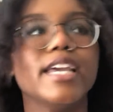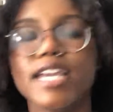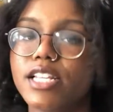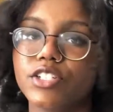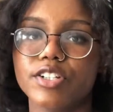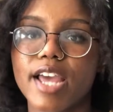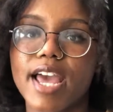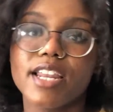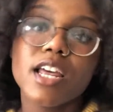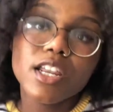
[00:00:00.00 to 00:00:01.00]

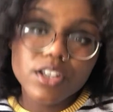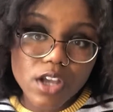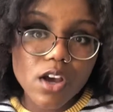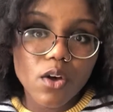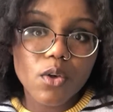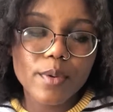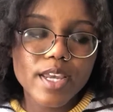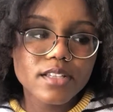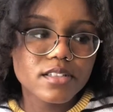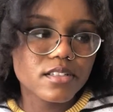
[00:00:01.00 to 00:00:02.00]
internet. Not
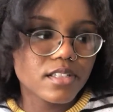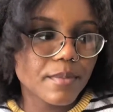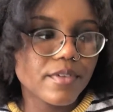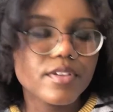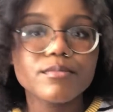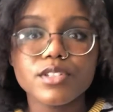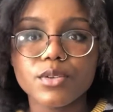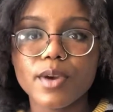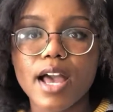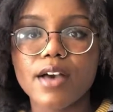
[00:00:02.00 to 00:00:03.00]
always. Some of them
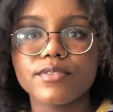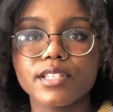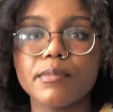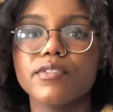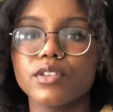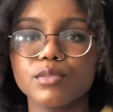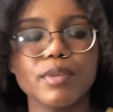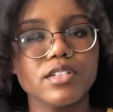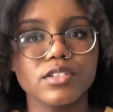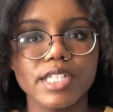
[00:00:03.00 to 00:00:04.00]
do have some of those
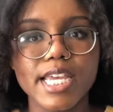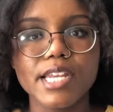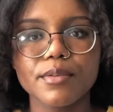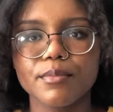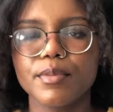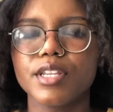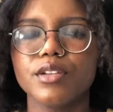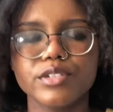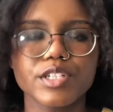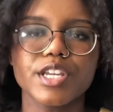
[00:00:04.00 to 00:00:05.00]
bundled in, but
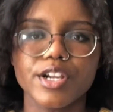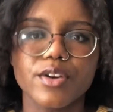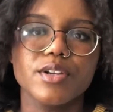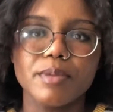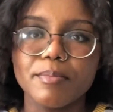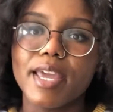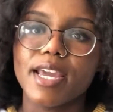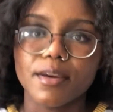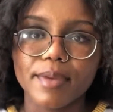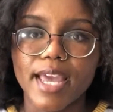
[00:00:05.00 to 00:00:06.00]
usually you're going to be
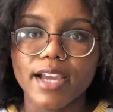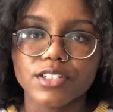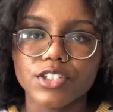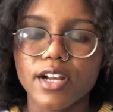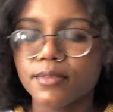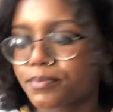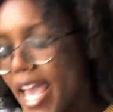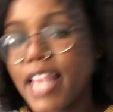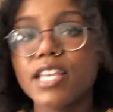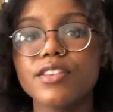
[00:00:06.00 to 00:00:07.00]
paying a bit extra.
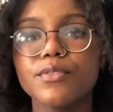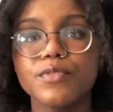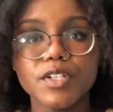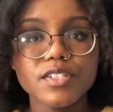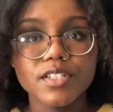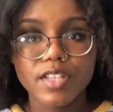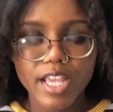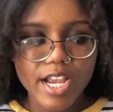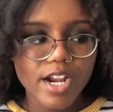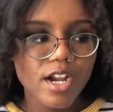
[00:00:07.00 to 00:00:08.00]
And then the first of the
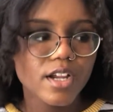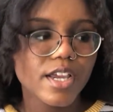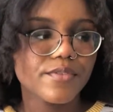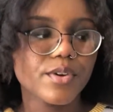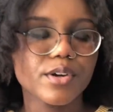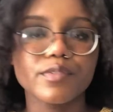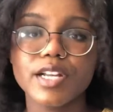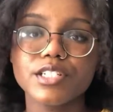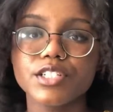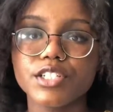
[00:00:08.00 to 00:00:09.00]
year, if you're
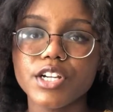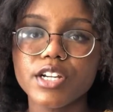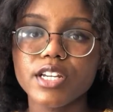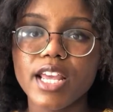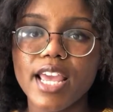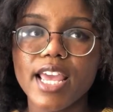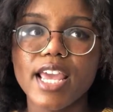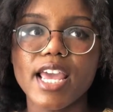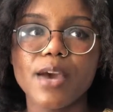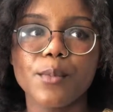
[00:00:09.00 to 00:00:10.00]
registered
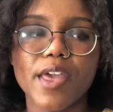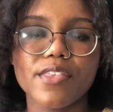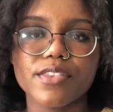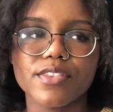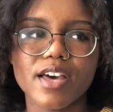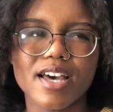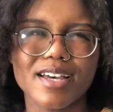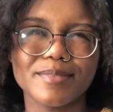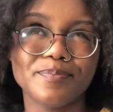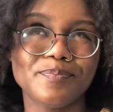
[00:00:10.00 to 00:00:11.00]
with the